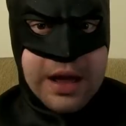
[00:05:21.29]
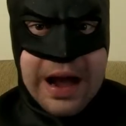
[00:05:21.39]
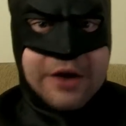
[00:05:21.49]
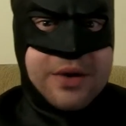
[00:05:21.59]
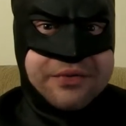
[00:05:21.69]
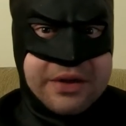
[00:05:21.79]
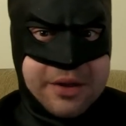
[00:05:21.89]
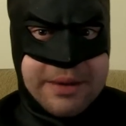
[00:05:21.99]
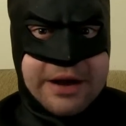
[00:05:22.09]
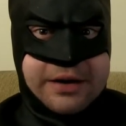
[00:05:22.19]
How do I feel
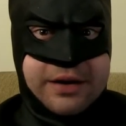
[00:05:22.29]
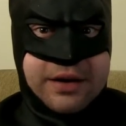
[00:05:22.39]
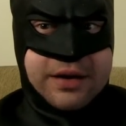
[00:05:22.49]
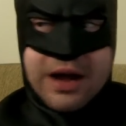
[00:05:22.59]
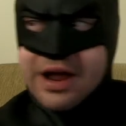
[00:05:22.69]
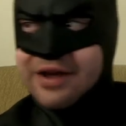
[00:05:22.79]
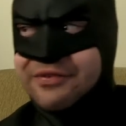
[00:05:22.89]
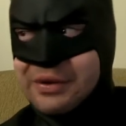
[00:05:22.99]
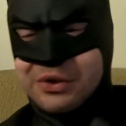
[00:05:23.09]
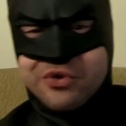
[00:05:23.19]
about it? I
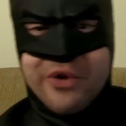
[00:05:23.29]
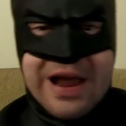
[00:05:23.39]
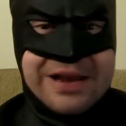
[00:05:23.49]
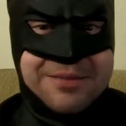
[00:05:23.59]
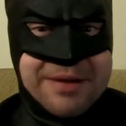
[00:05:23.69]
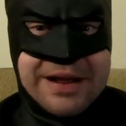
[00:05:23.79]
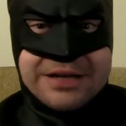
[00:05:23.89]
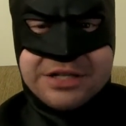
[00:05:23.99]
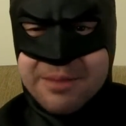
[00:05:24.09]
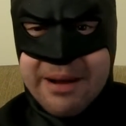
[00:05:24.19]
feel great,
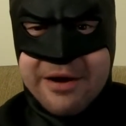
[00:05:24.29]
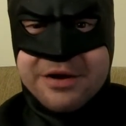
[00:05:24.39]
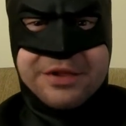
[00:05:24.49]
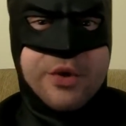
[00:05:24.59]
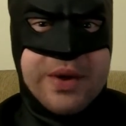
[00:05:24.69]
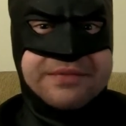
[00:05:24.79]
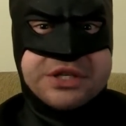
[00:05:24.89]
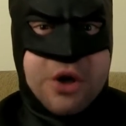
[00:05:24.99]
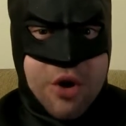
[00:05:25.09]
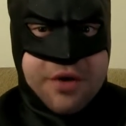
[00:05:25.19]
because apparently we've
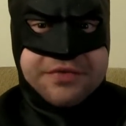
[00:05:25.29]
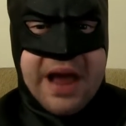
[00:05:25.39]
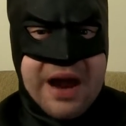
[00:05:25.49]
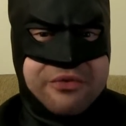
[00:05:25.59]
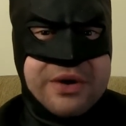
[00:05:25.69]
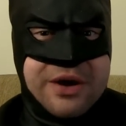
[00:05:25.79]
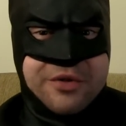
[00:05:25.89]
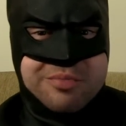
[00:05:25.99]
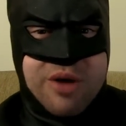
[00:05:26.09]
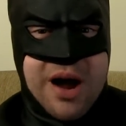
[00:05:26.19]
solved every other
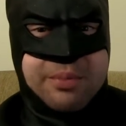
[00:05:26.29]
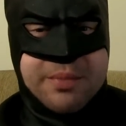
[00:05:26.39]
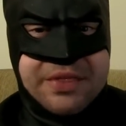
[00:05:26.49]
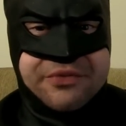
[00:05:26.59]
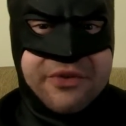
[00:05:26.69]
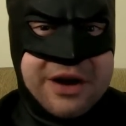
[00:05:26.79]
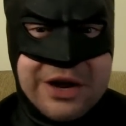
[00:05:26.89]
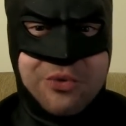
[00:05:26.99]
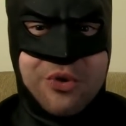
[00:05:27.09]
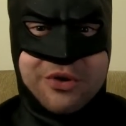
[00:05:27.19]
problem in the fucking
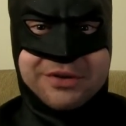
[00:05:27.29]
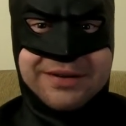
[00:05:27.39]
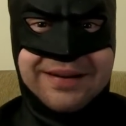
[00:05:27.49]
world.